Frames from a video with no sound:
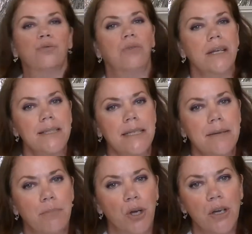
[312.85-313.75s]
rusty
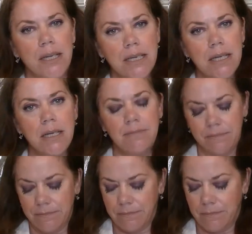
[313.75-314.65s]
burgundy
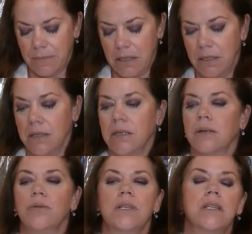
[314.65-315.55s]

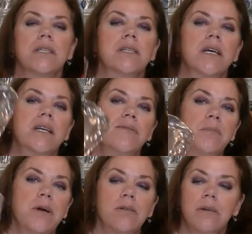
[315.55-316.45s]
with this kind of a
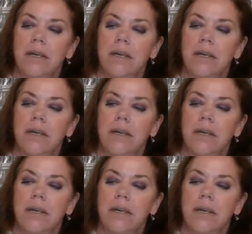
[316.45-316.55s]
buckle.